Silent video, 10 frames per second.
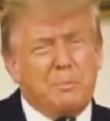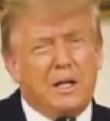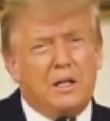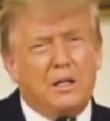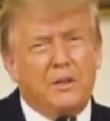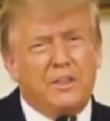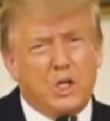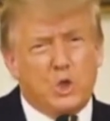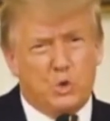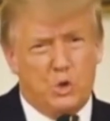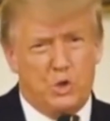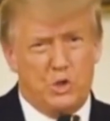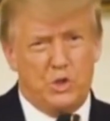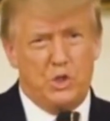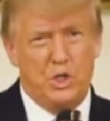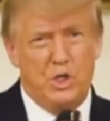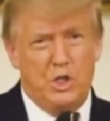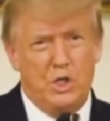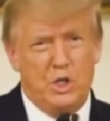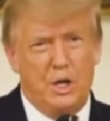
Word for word: or Democrats in general want to see Trump